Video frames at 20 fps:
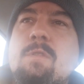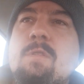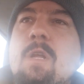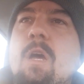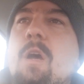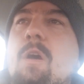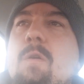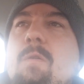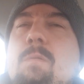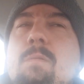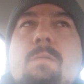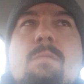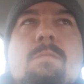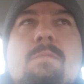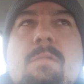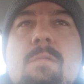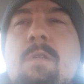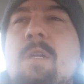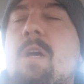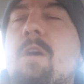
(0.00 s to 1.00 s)
No,
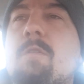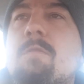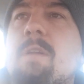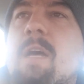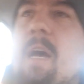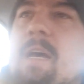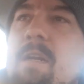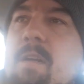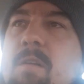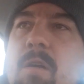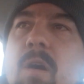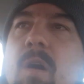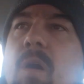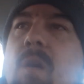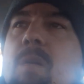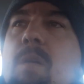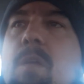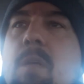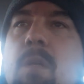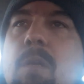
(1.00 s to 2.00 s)
not at all.